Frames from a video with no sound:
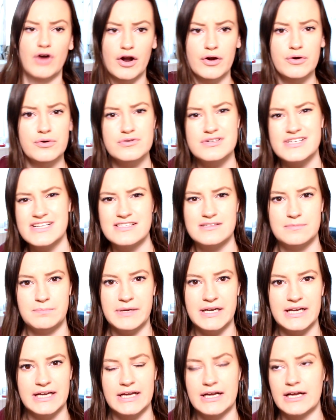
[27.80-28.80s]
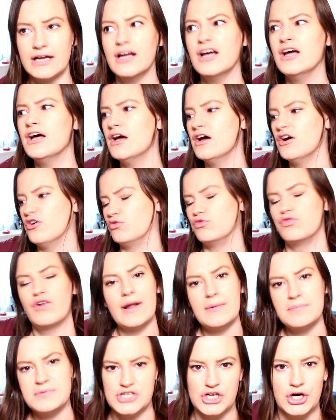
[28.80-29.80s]
road is being
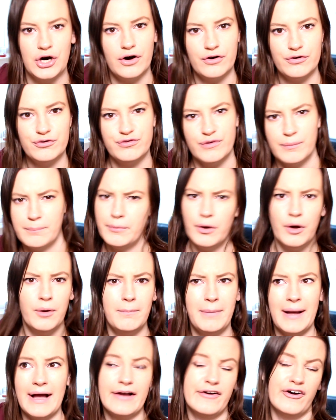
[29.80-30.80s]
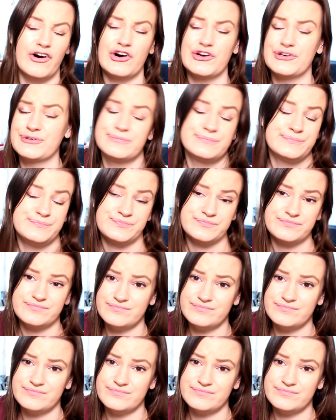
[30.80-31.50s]
ripped off and put back on.